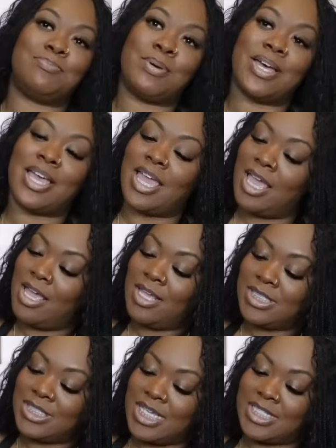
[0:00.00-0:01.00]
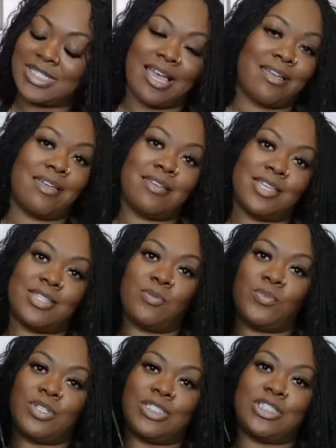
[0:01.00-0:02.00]
but sis, I can't get the
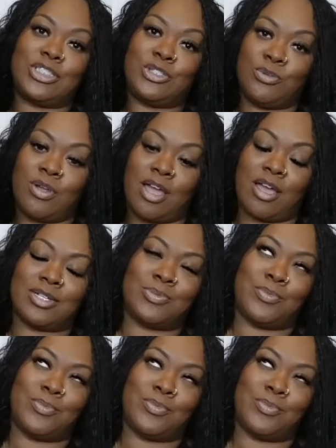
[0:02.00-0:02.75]
ones that you got,